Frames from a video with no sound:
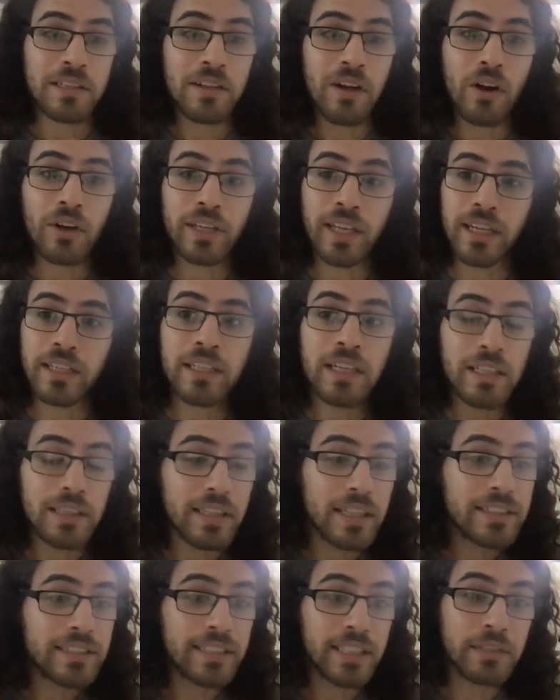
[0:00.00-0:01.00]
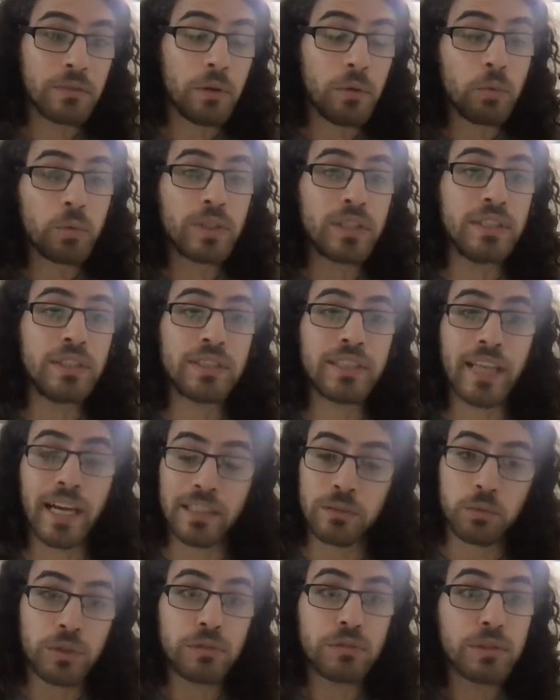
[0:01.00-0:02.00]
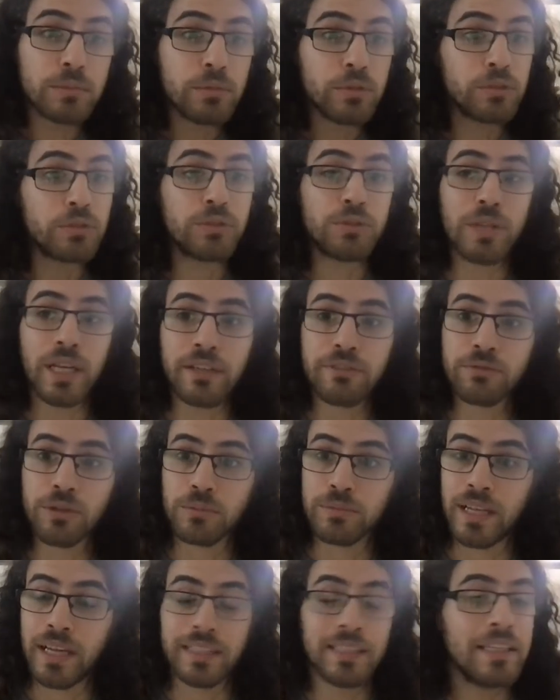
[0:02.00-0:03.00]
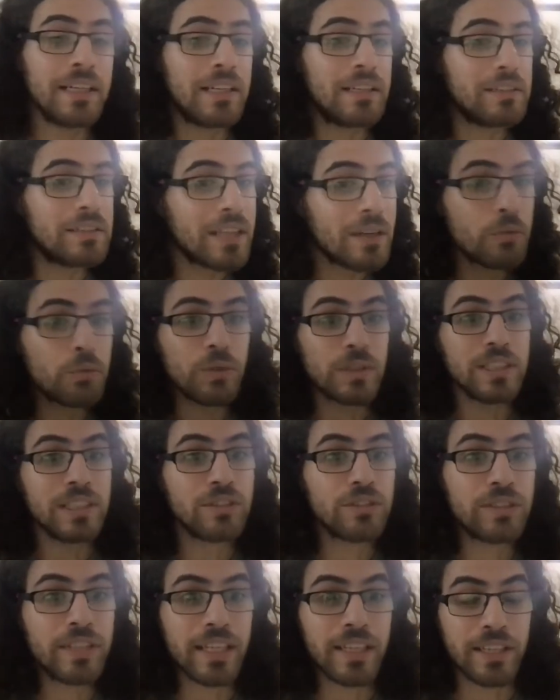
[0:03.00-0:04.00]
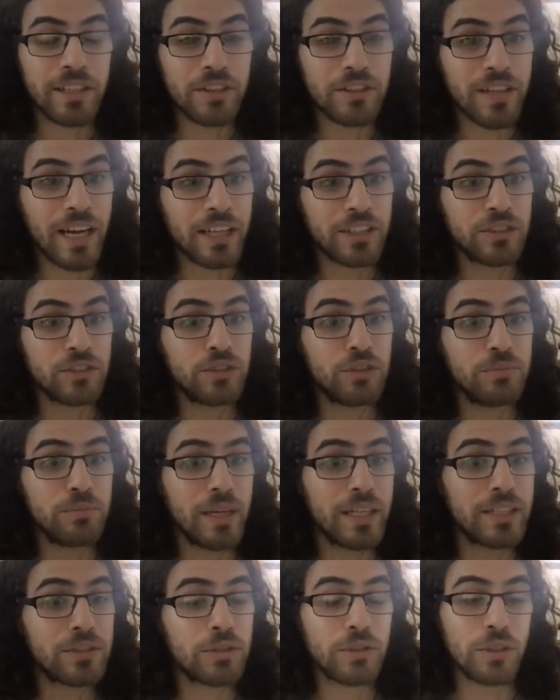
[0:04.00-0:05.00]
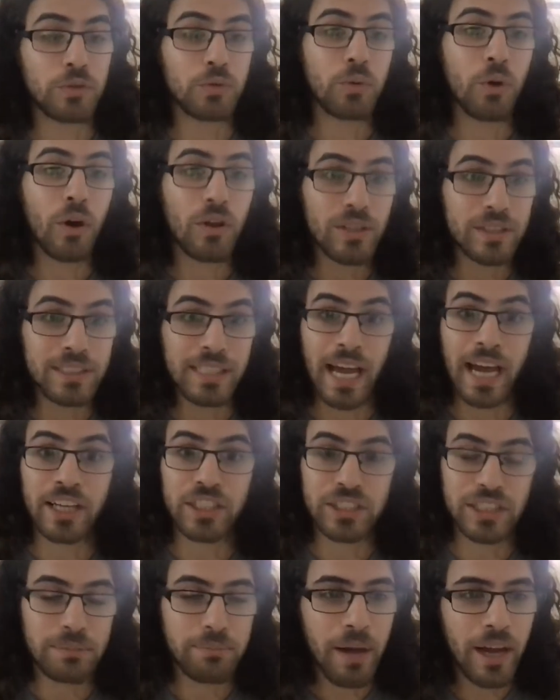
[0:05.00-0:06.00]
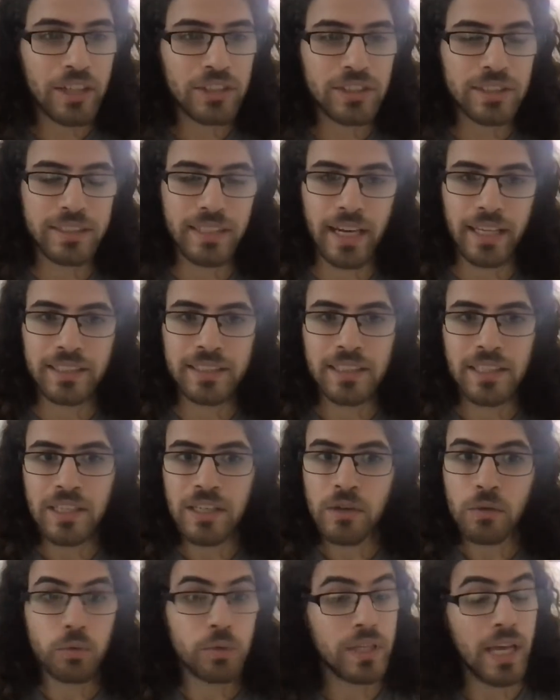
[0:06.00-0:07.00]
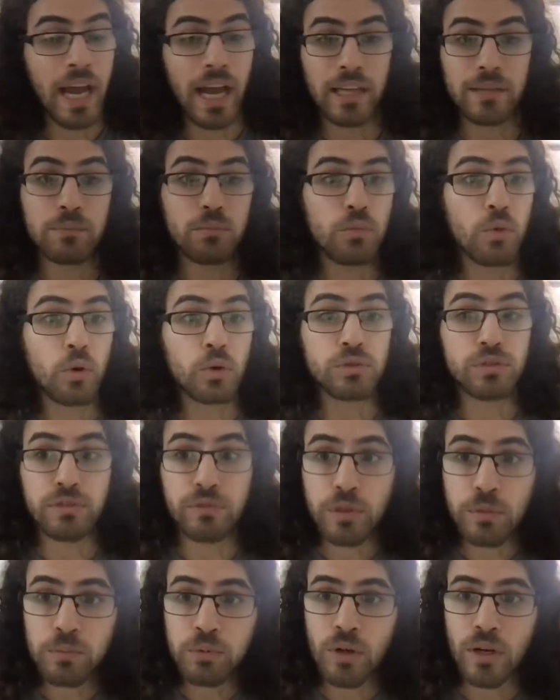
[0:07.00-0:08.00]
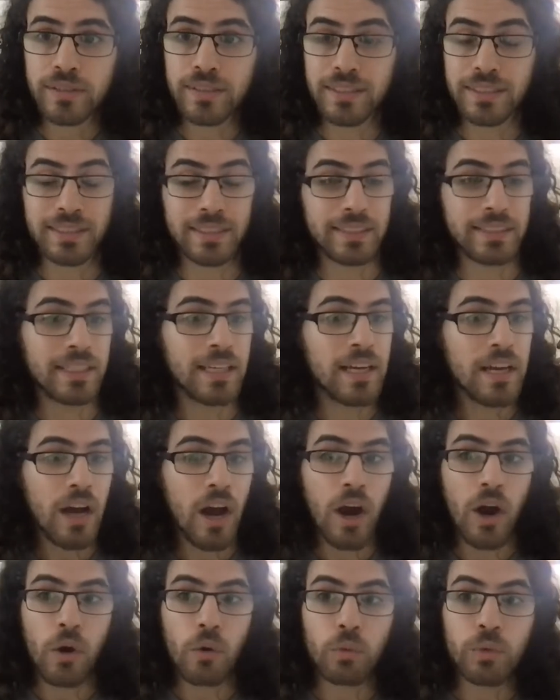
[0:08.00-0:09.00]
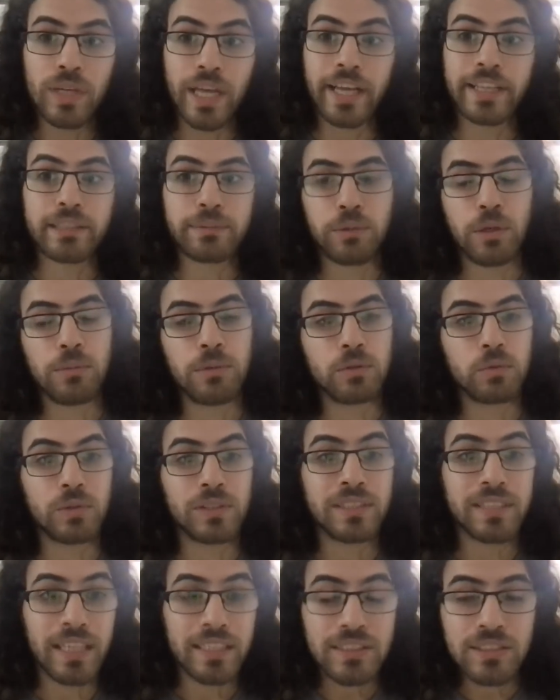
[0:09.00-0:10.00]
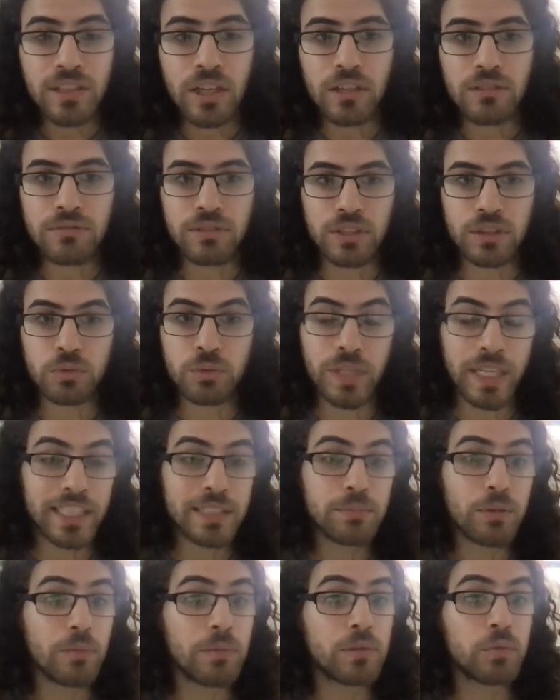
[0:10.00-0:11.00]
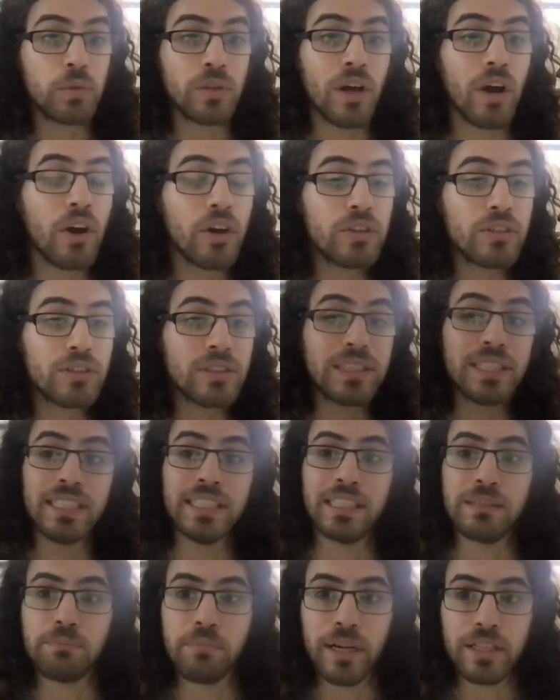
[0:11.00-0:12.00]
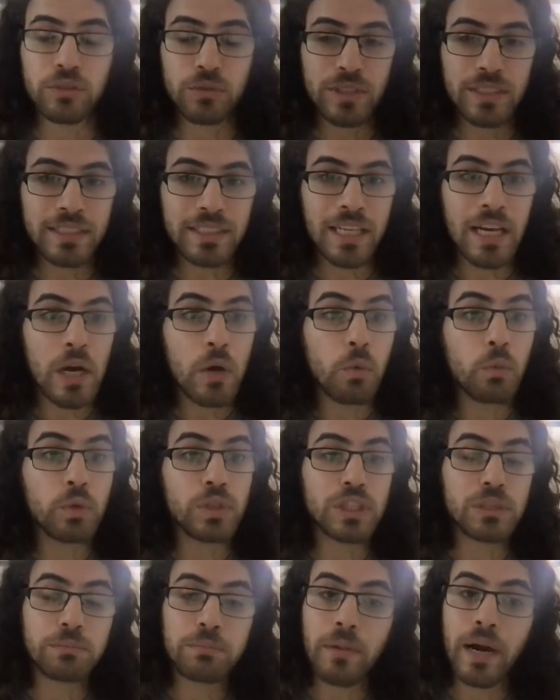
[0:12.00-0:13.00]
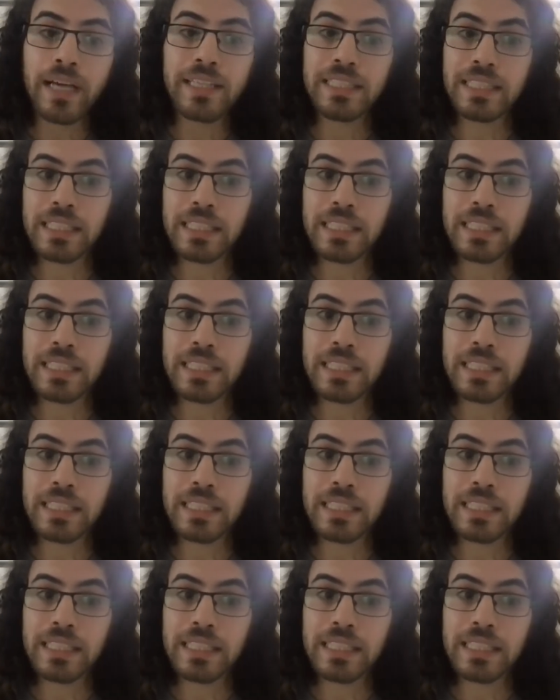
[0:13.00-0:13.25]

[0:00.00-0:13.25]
Okay, let's say we did that. We removed QA from that. Then we need to take another action to make sure the quality actually matches that. We add more review processes. We experiment with test coverage. We experiment with other leading metrics, which might